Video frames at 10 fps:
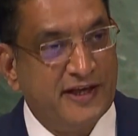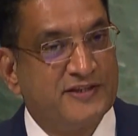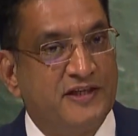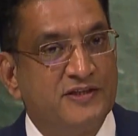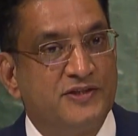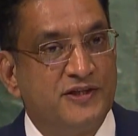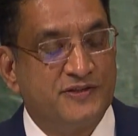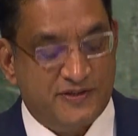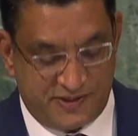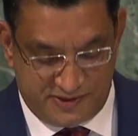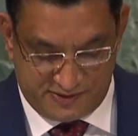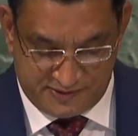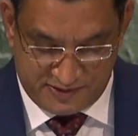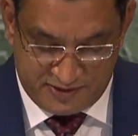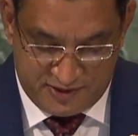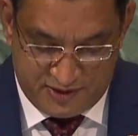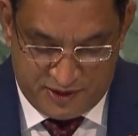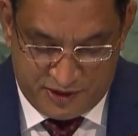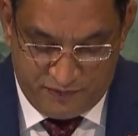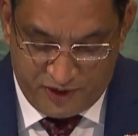Excellence is
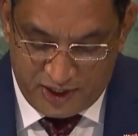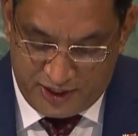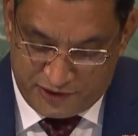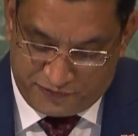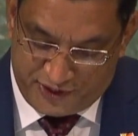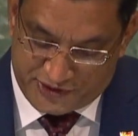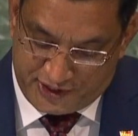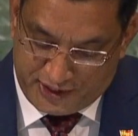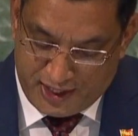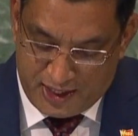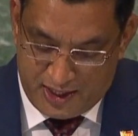the world is facing